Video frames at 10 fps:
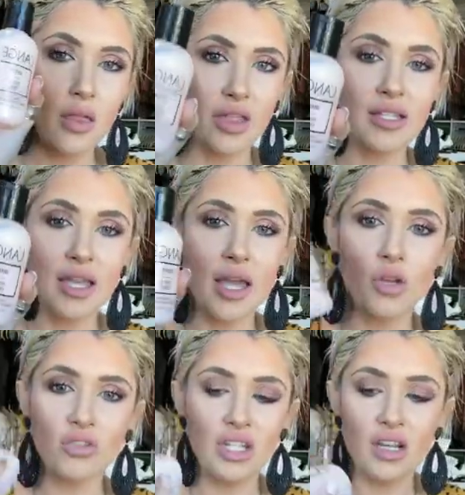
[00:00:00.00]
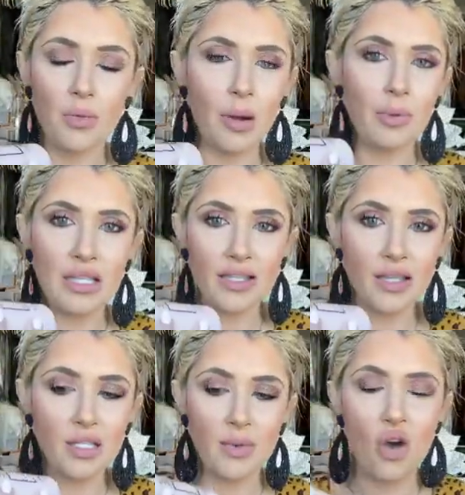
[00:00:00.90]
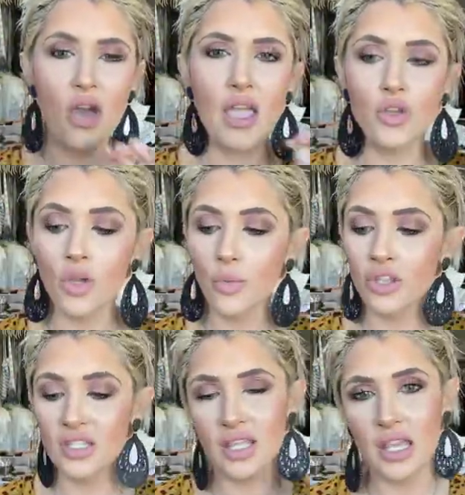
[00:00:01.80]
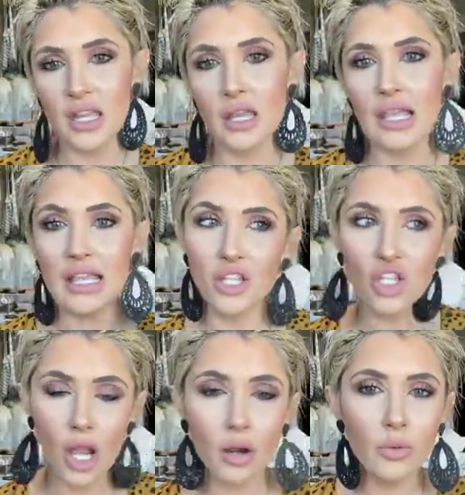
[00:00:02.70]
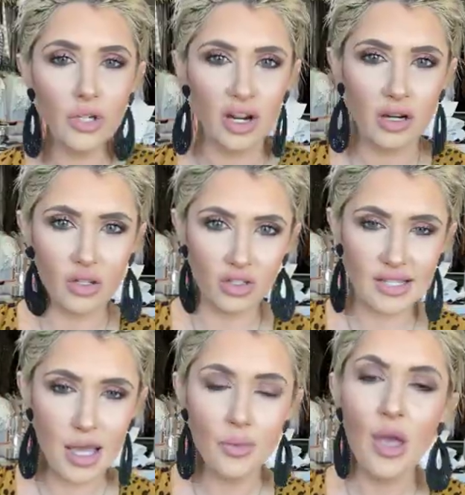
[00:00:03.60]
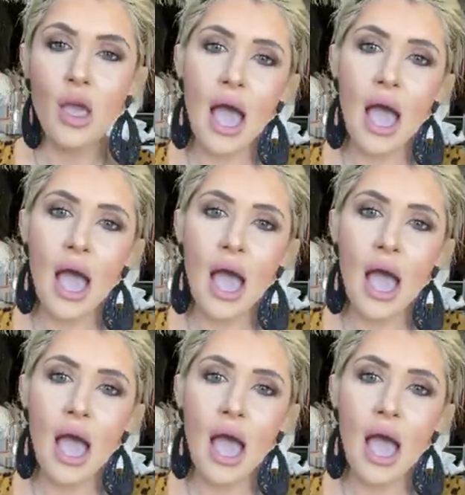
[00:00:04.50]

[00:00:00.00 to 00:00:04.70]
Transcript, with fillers: this guy you only need about a pea-sized amount you can put this in in the shower when your hair is all damp